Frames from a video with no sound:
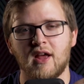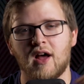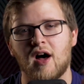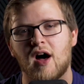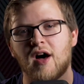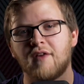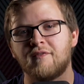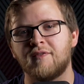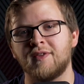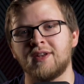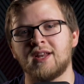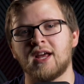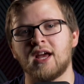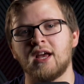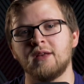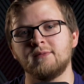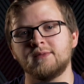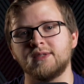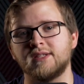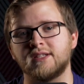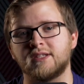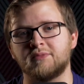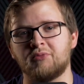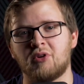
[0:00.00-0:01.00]

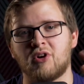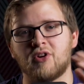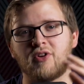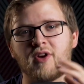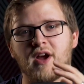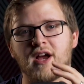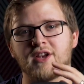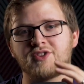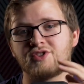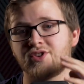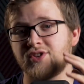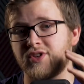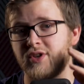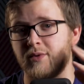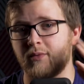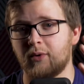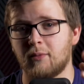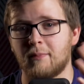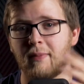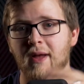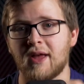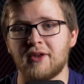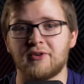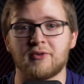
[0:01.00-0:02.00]
Oftentimes, in small crashes, you
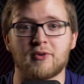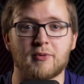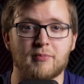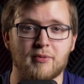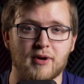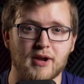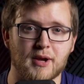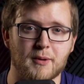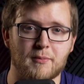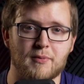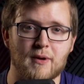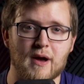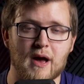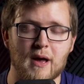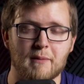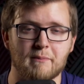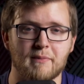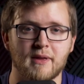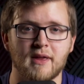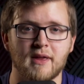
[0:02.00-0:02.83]
will bend or break a prop.